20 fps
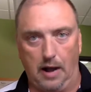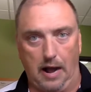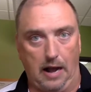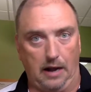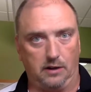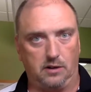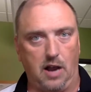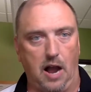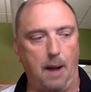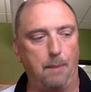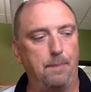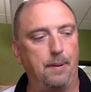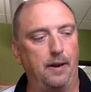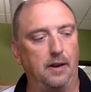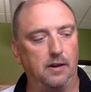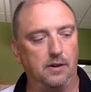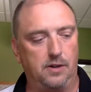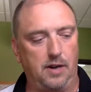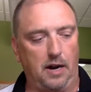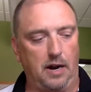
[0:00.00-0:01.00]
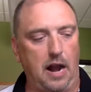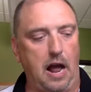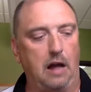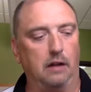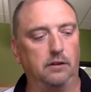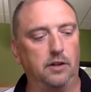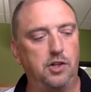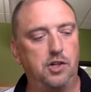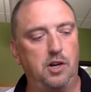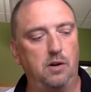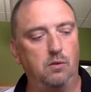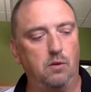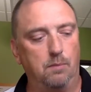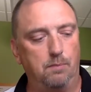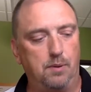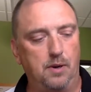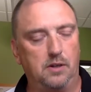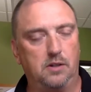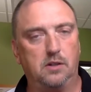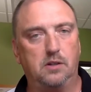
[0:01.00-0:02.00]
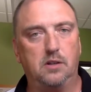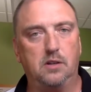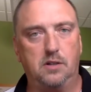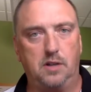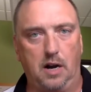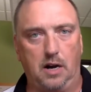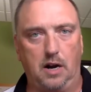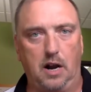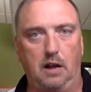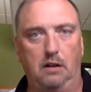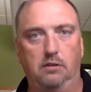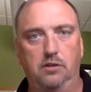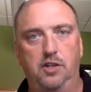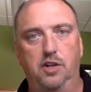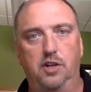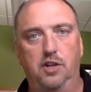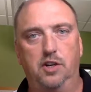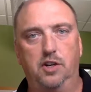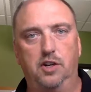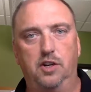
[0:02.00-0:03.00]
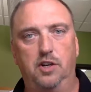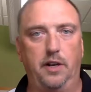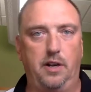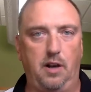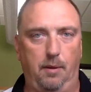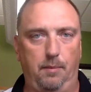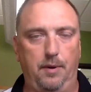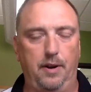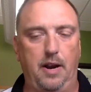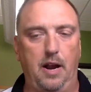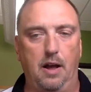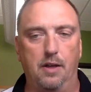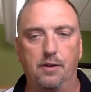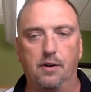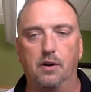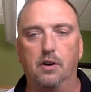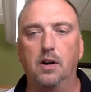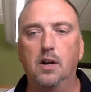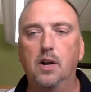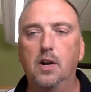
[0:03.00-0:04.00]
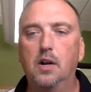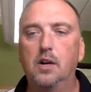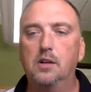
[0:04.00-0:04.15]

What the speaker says: hot topic in technology where business and technology really come together